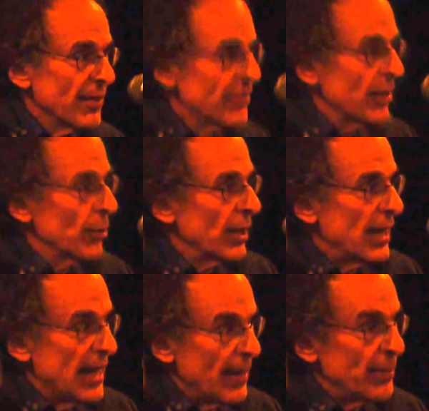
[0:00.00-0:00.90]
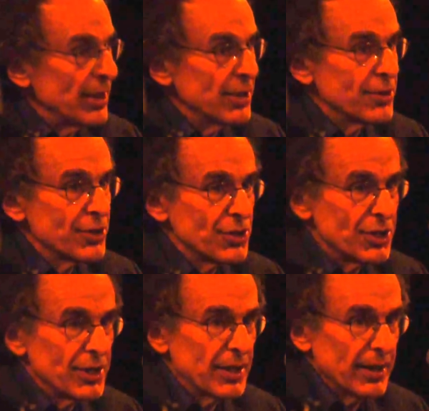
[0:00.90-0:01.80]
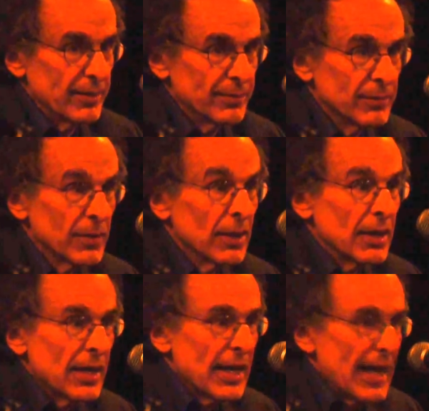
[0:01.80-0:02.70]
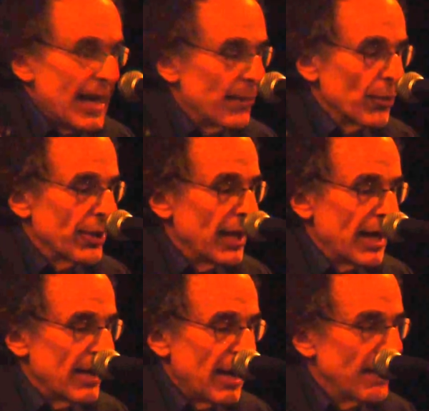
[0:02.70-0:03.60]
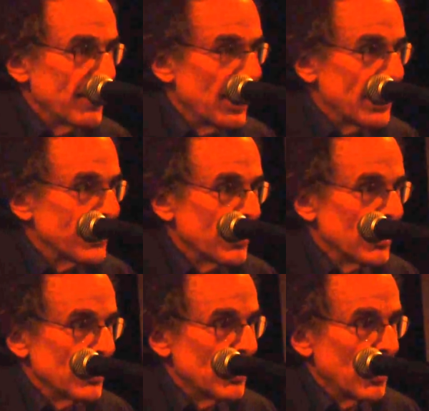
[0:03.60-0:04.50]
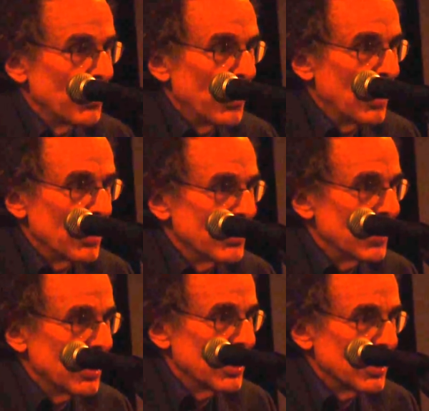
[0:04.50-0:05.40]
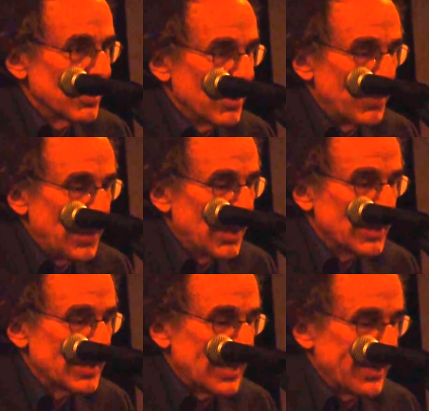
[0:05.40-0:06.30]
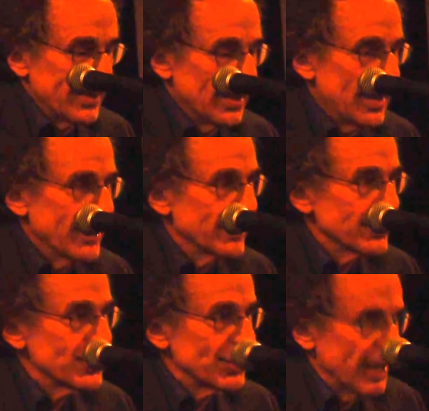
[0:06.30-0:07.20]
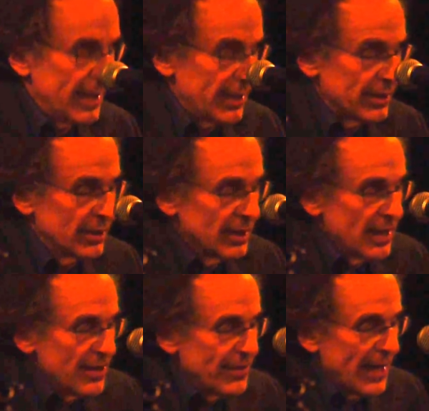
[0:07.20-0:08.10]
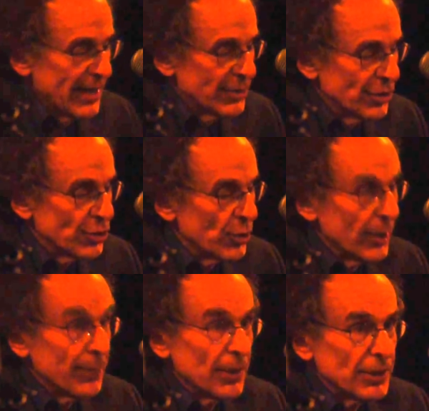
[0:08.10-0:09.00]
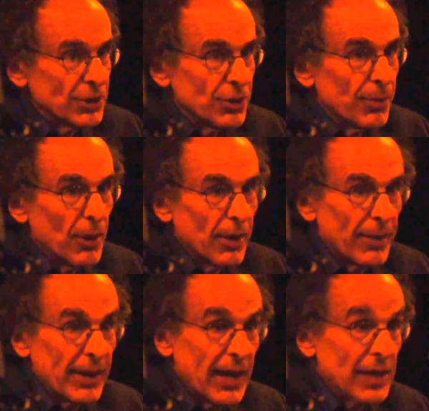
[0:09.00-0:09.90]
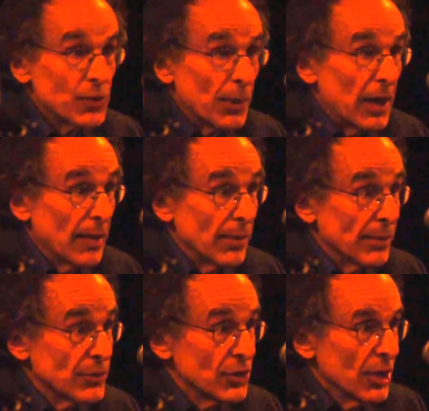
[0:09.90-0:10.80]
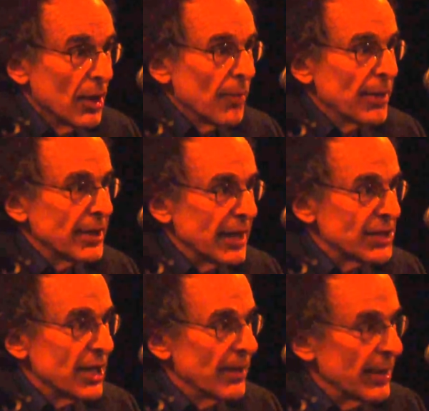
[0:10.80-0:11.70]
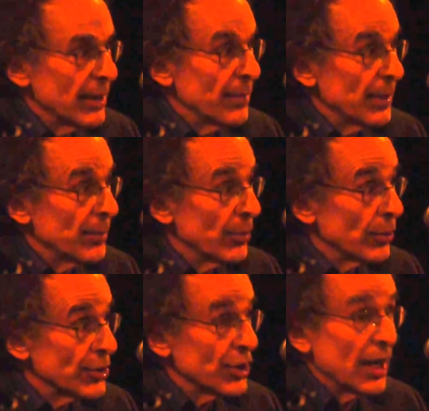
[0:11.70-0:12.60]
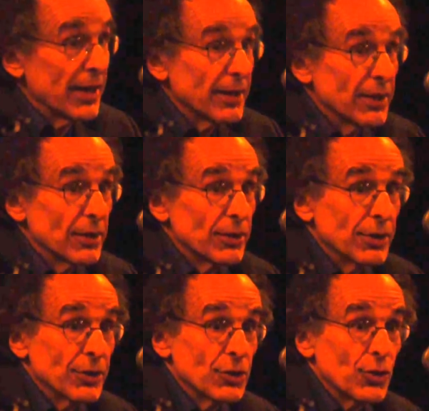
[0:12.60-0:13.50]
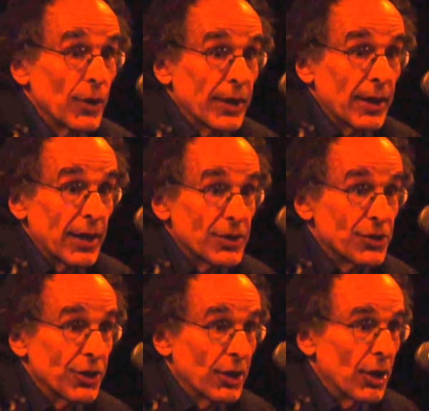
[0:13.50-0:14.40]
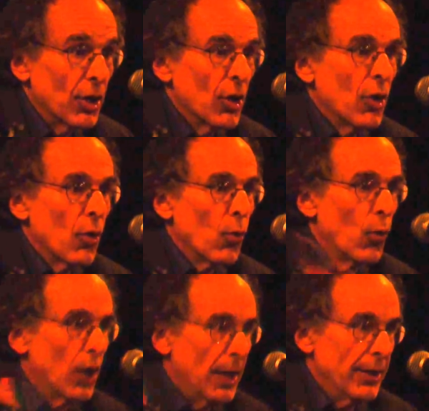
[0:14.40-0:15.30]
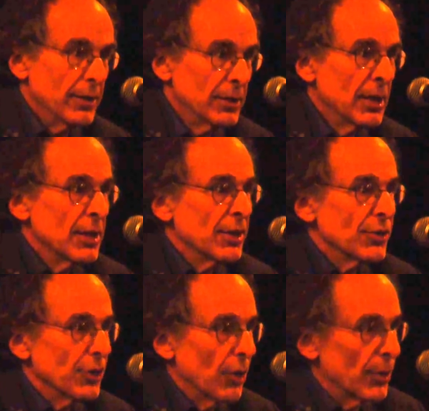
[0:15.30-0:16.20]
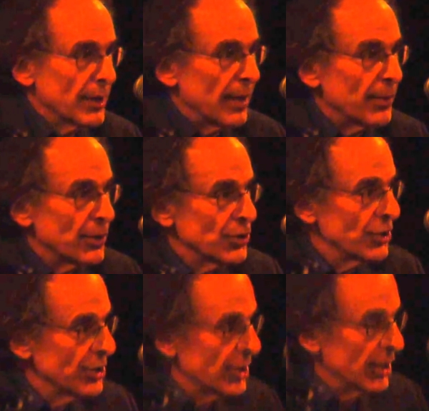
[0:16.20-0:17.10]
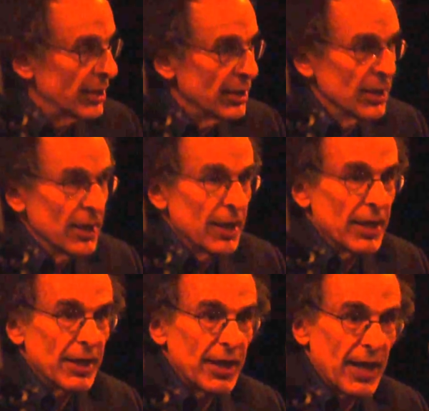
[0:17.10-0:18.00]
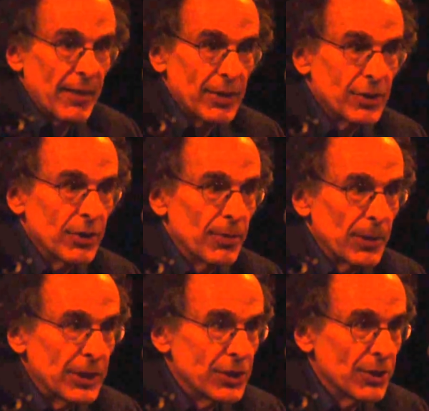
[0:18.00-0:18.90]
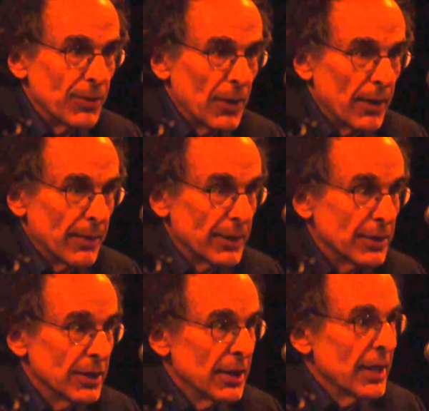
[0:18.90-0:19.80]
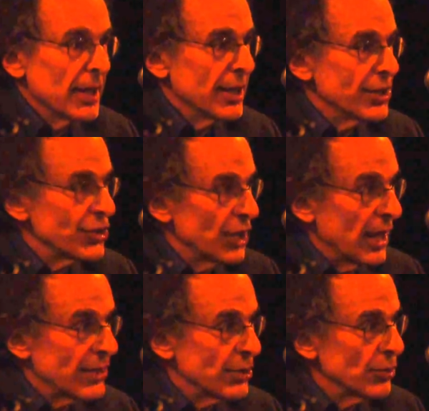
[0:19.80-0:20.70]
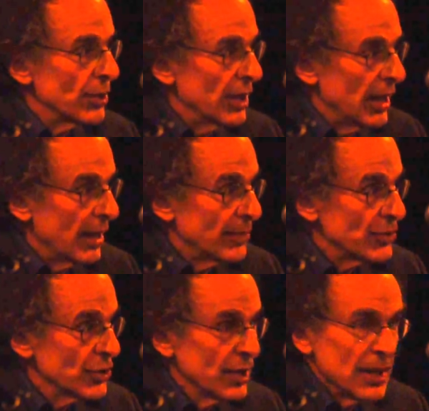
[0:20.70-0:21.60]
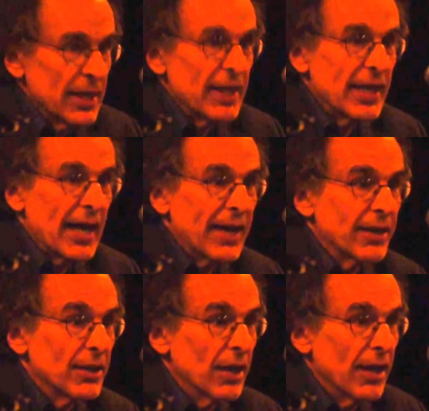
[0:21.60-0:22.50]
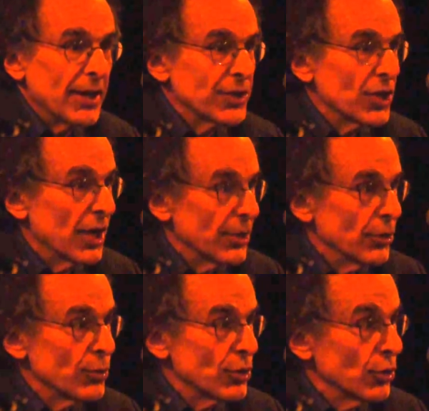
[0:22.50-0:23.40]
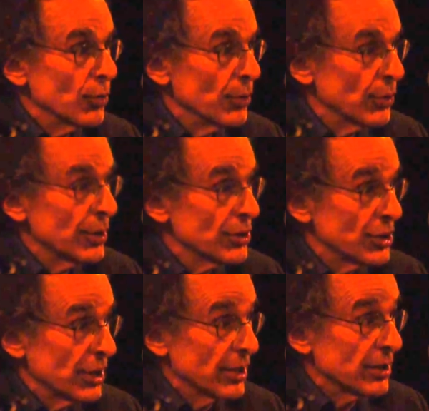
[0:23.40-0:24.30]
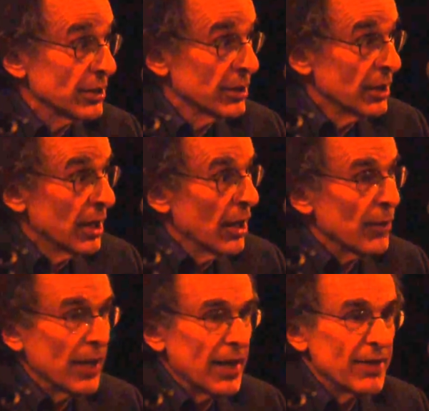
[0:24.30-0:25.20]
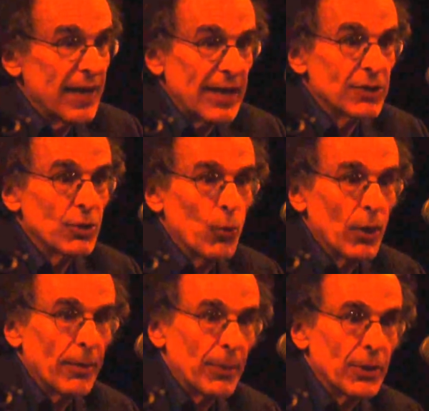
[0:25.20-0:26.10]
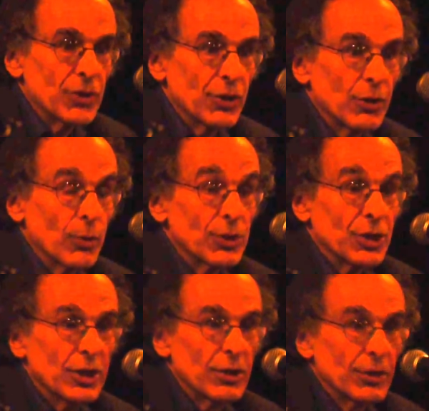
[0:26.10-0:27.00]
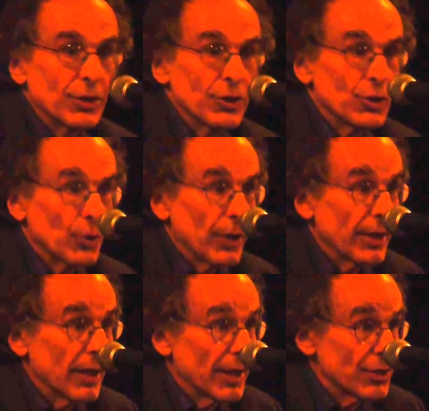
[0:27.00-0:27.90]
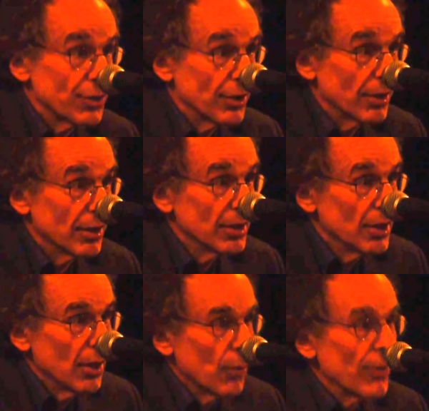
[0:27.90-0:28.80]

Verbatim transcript: They were happy to see them. And we're not, I'm not a, a, a, a Pollyanna. I understand that Detroit Police Department has problems. But guess how many people were shot and killed in Detroit last year? One. Do you know what that person did? He came into the police department. He shot two cops. He had a gun. It's on YouTube. You can see it. Okay, that's the one person who was killed in Detroit last year. Mm.